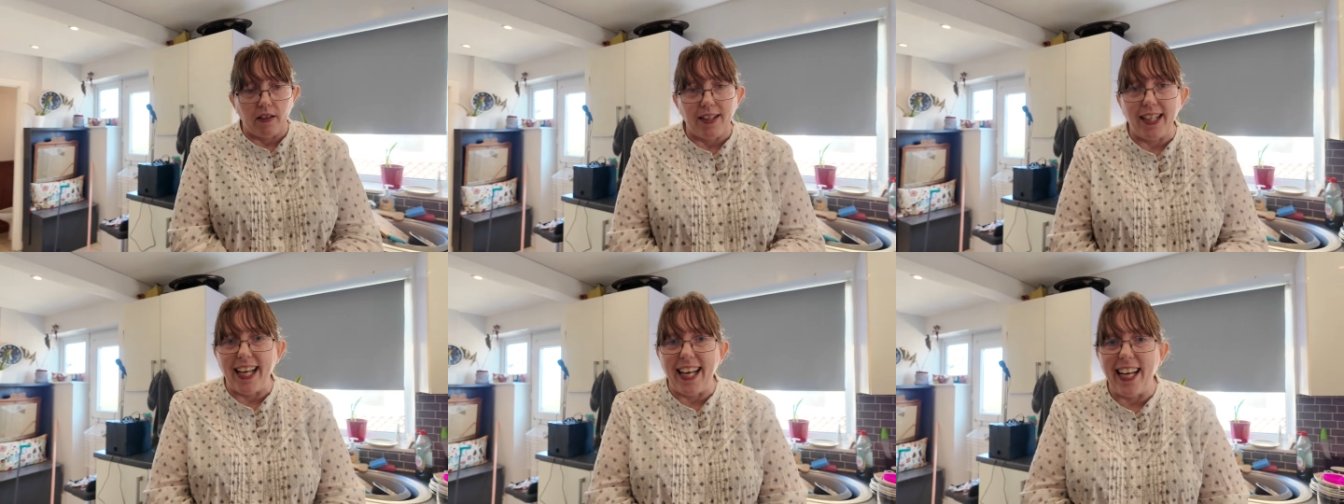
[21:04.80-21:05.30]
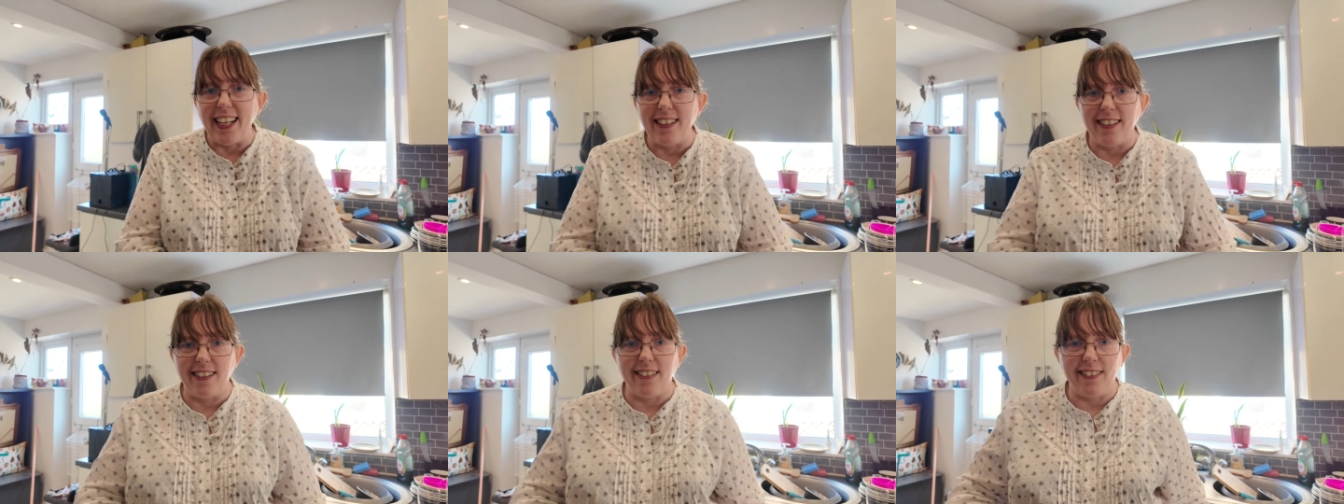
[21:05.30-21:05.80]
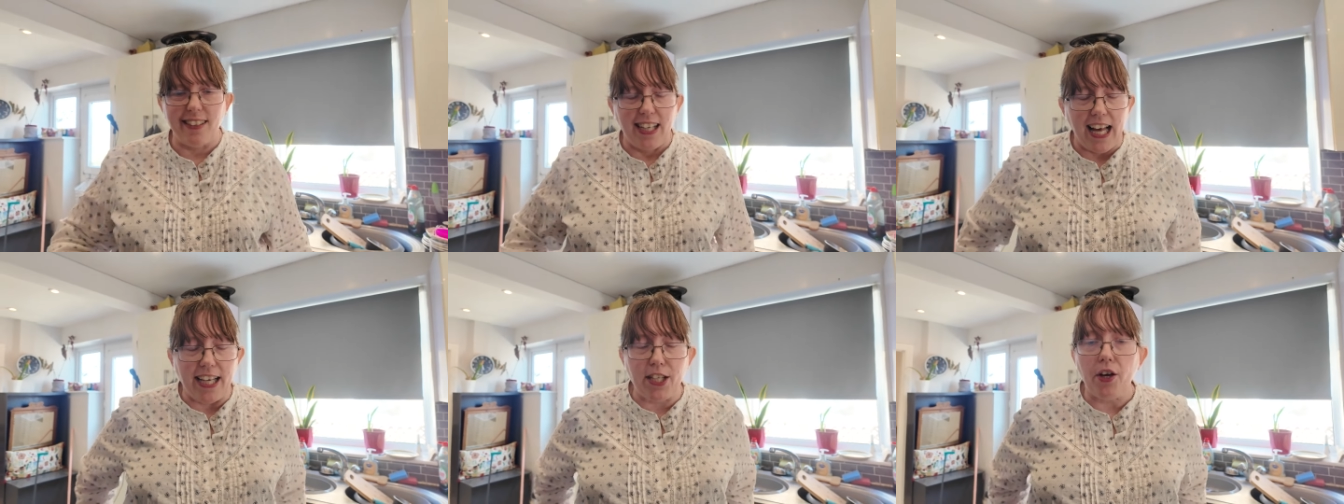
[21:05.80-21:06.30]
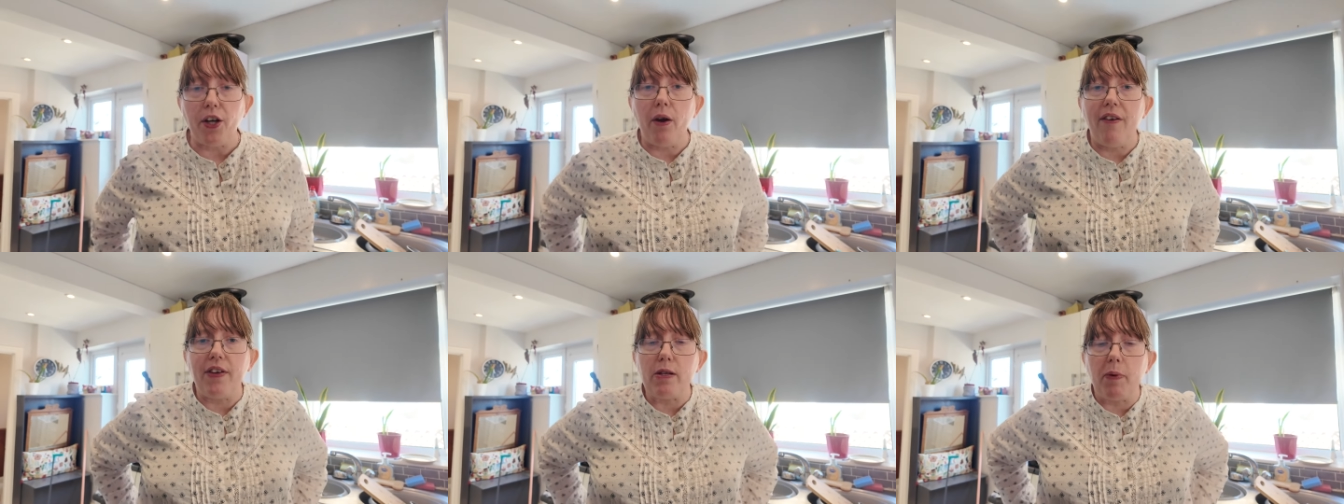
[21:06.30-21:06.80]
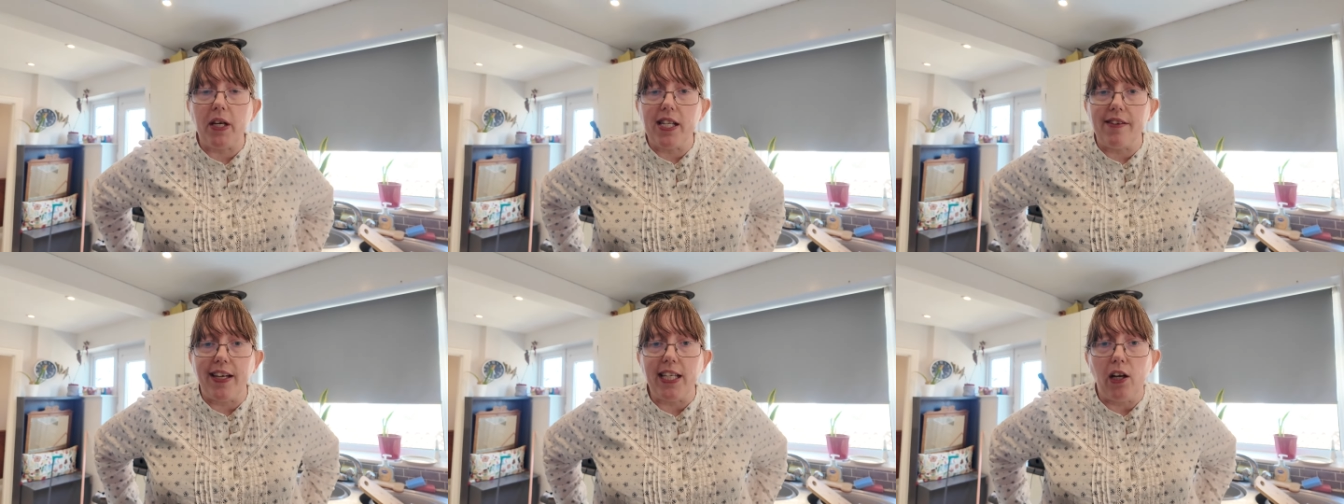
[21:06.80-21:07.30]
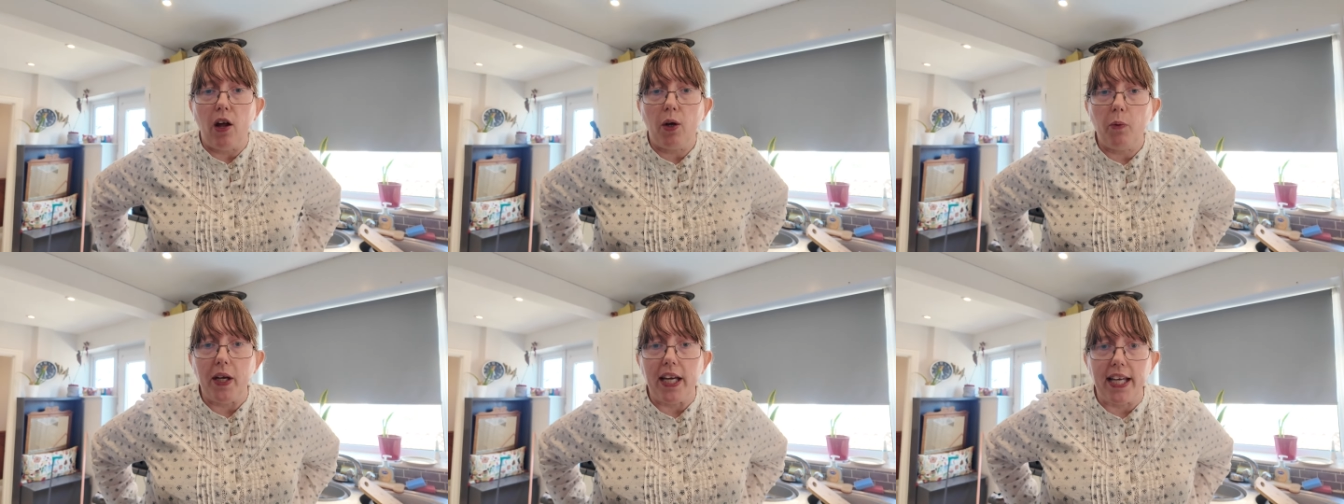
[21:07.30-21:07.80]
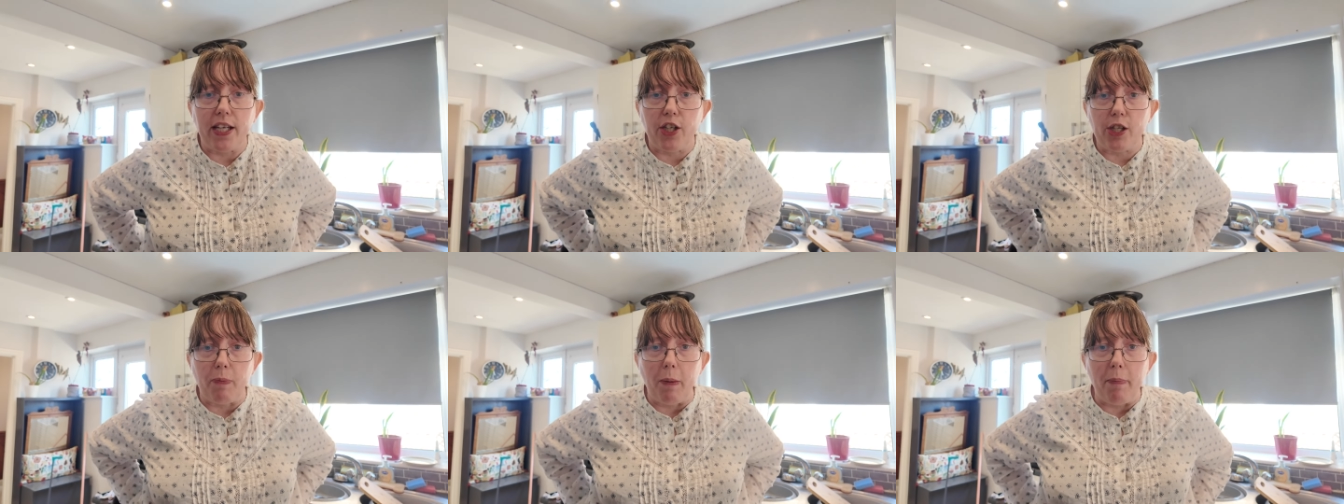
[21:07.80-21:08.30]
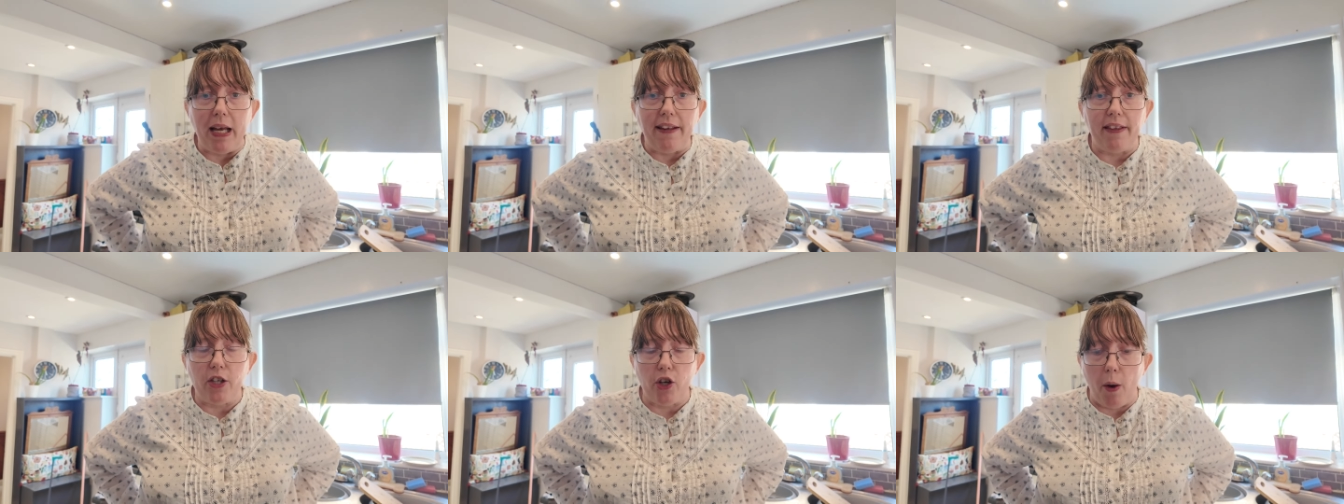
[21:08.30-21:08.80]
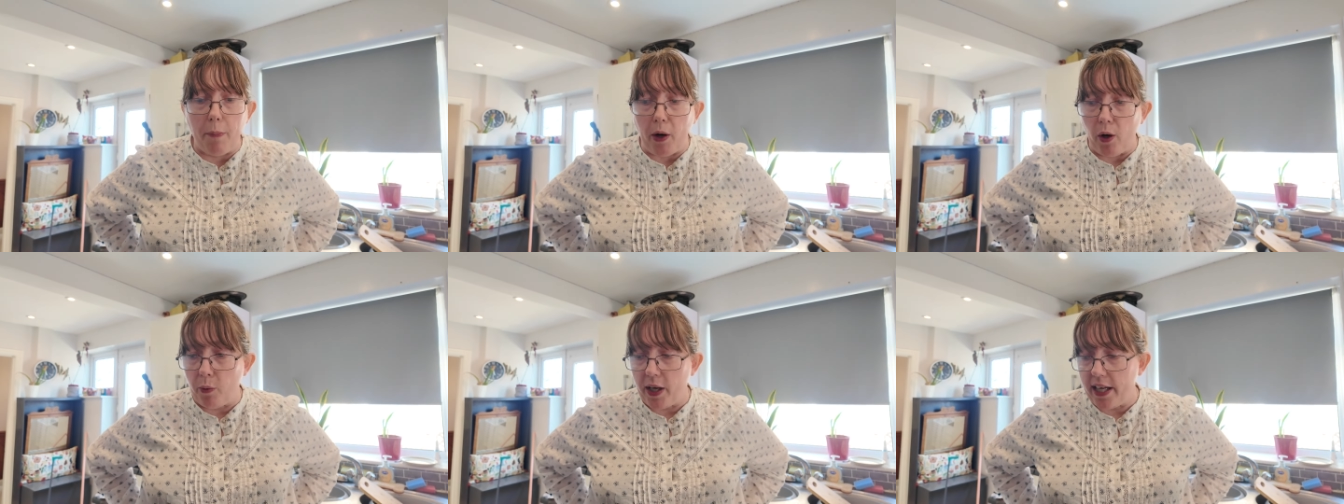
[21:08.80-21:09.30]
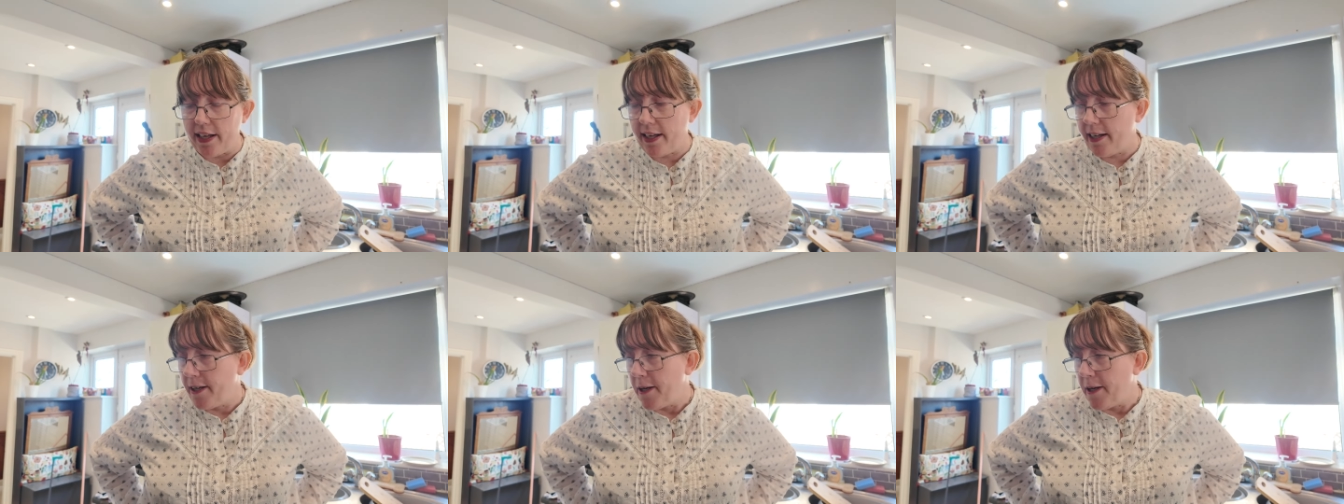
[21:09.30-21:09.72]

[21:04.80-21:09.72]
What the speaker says: yeah. I don't know if it's because I've had a long week, it's just been me in the shop all week.